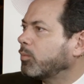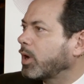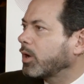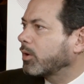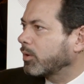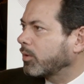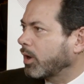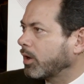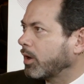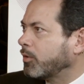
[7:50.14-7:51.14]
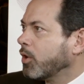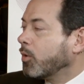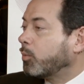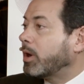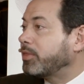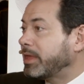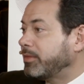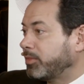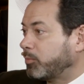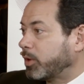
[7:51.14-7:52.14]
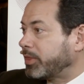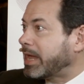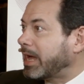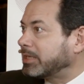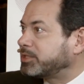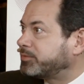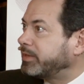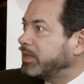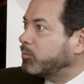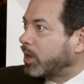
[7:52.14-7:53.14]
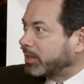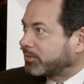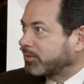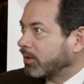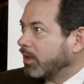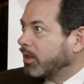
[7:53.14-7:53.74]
What are where the ISV wants,